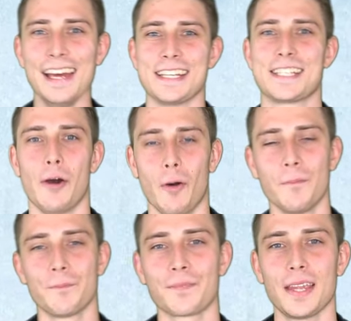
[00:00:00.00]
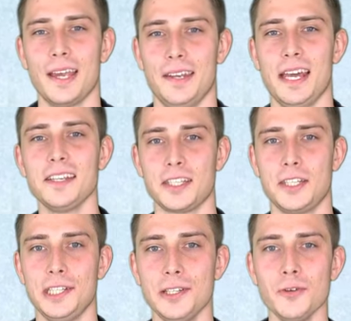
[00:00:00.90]
so not
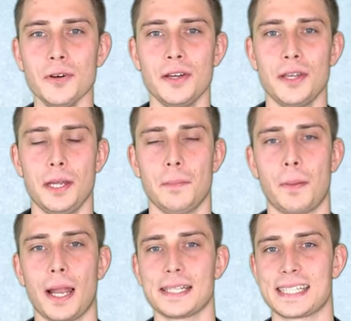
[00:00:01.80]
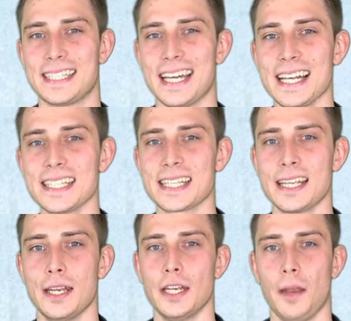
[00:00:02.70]
Q implies
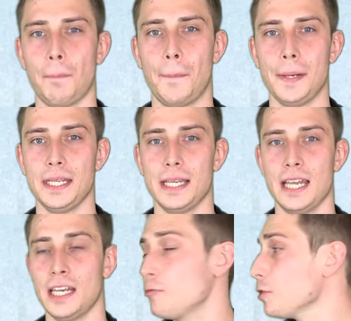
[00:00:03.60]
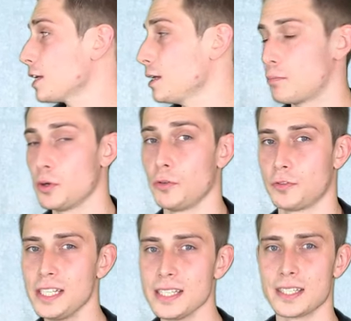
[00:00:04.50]
does not P. And if we can
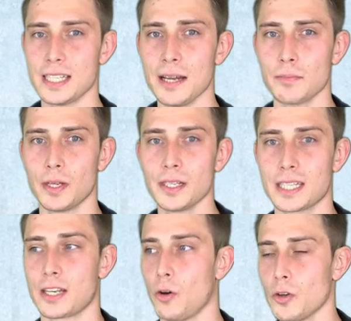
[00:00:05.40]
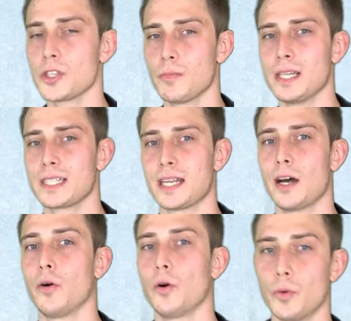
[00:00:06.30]
prove this statement, that also means that
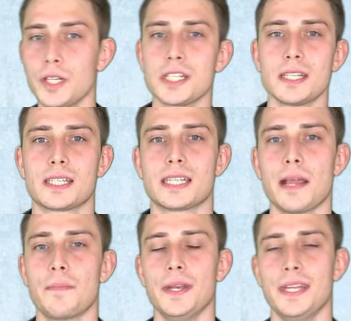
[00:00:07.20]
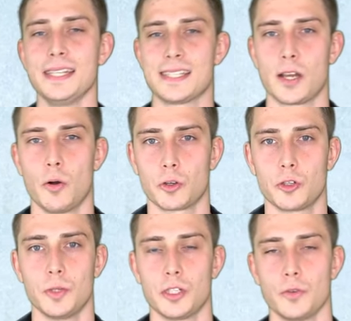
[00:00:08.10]
our original statement is going
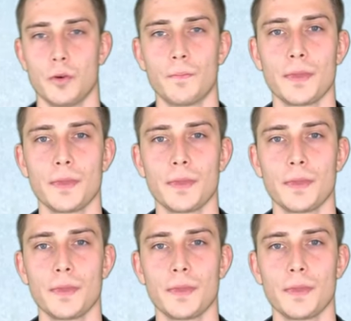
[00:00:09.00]
to be true.